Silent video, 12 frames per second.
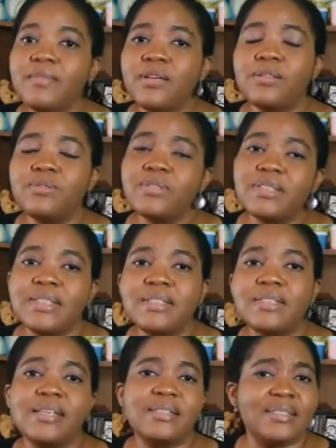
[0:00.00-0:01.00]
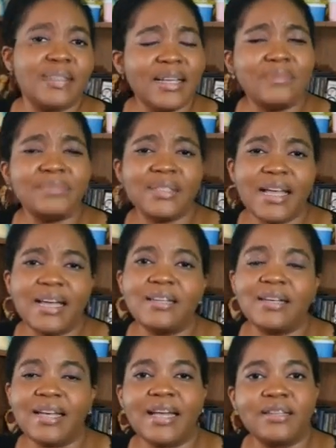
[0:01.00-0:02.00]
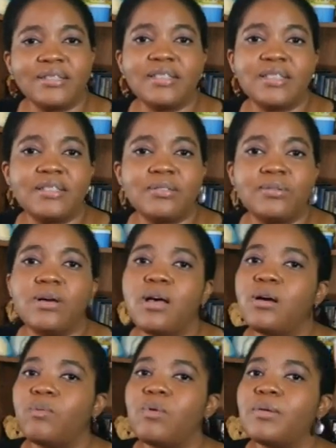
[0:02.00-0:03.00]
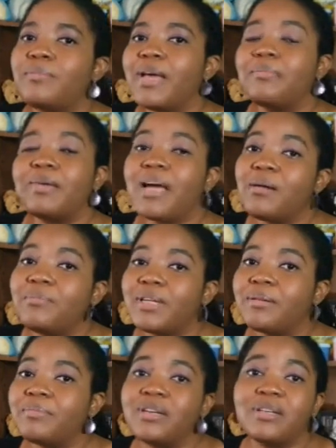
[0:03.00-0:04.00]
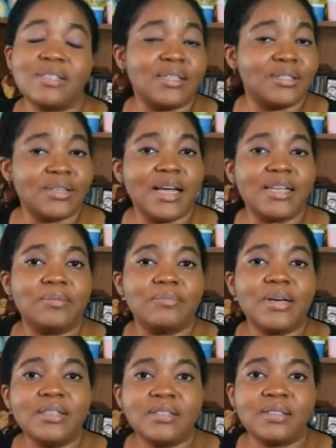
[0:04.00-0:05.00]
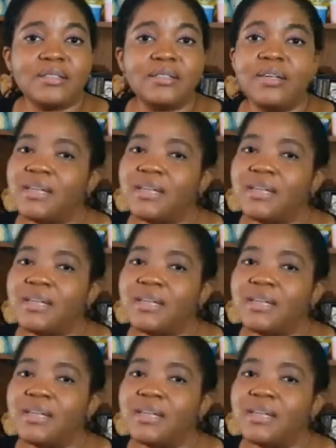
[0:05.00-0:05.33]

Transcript: Those things help to kind of guide us into what might be happening, because as you can imagine,